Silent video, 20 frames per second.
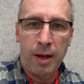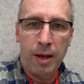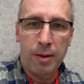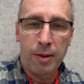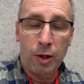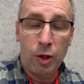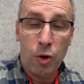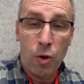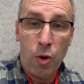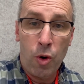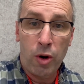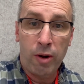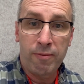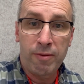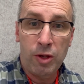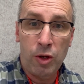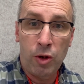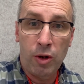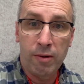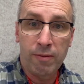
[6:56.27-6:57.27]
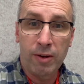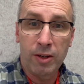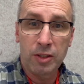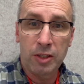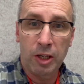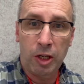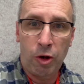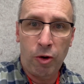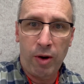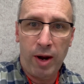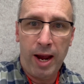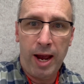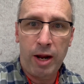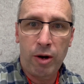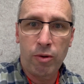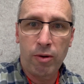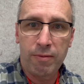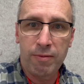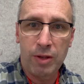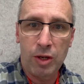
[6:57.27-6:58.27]
the God of the universe, the
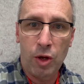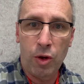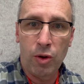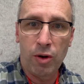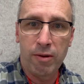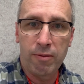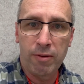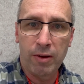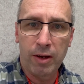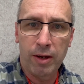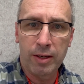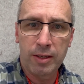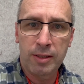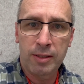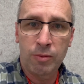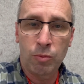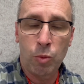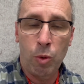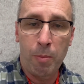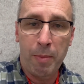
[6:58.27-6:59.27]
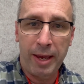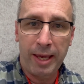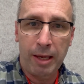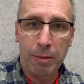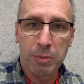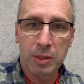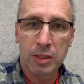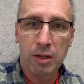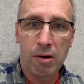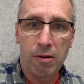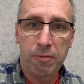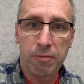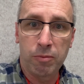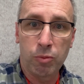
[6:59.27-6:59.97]
creator of the universe, will make himself